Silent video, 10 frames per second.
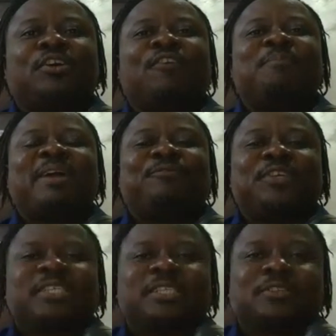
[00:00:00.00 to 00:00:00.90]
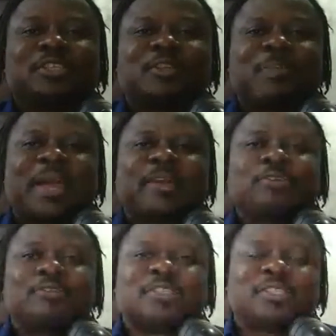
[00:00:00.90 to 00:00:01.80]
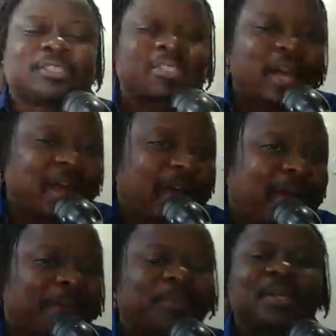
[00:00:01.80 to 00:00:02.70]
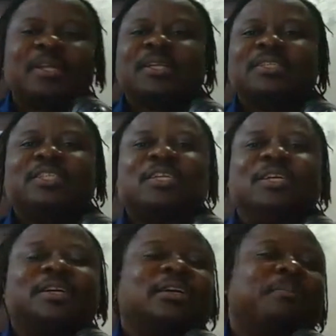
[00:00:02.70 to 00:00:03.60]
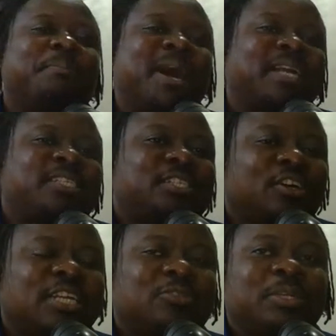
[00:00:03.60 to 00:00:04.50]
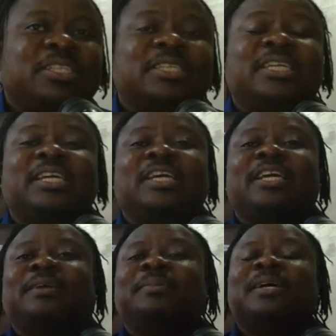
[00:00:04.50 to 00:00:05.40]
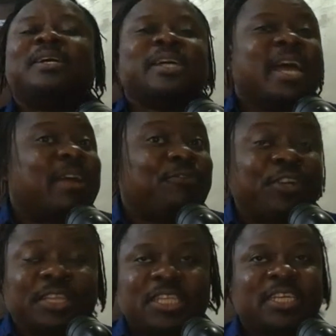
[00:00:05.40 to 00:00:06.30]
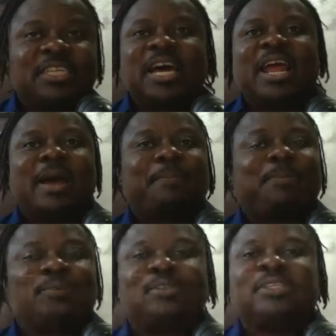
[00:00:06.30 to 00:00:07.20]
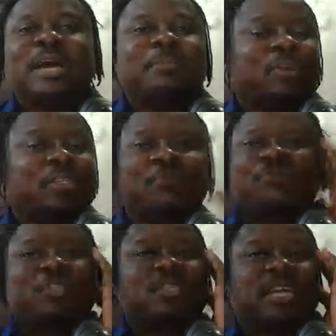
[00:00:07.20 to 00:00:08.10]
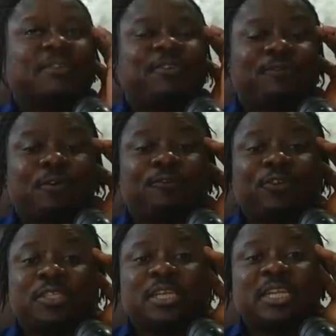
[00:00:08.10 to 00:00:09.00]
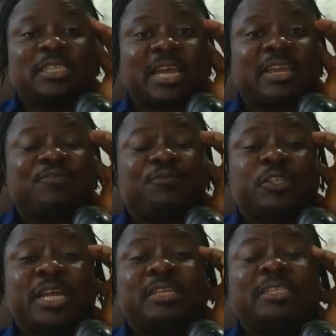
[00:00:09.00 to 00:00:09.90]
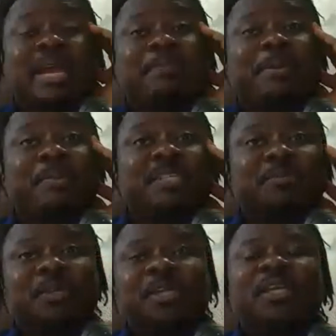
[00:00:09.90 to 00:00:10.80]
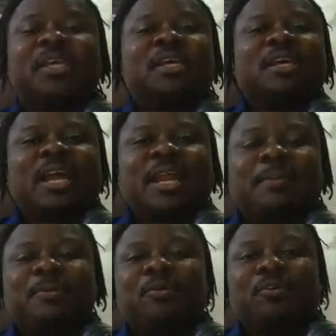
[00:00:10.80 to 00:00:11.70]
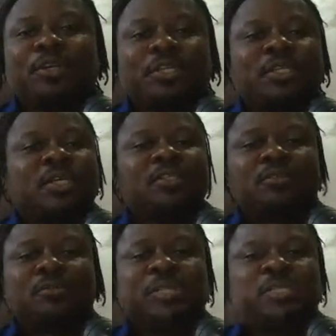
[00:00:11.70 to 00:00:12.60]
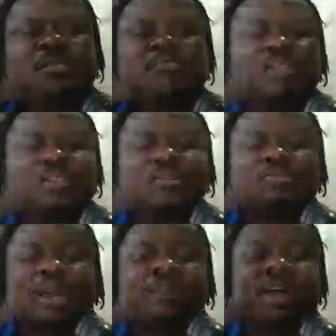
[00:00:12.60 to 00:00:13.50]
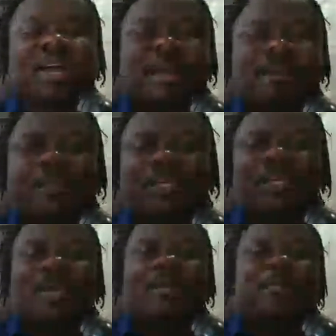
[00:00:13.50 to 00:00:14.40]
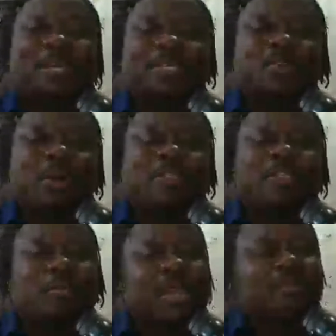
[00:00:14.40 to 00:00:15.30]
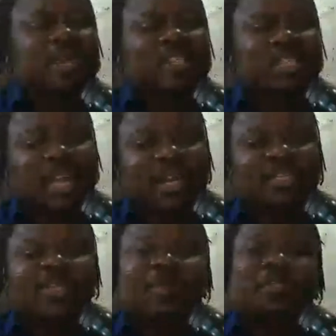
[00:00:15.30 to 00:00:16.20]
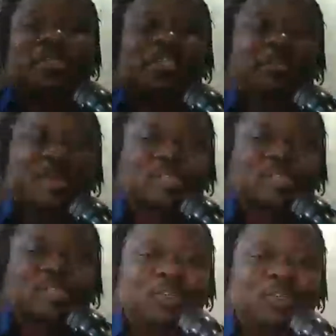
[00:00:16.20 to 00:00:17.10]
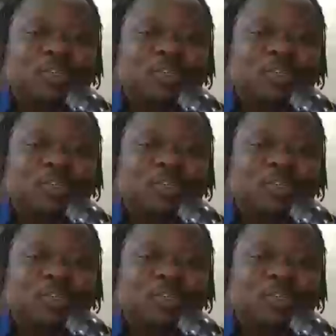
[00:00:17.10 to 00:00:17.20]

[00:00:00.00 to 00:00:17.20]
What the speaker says: of my visit to the Super Eagles camp, the match, the under-23 game, everything that happened. I'm going to visit the NFF office later if time permits me, and I'm going to be, wherever I can be. Please do want to subscribe to our channel, support us the best way you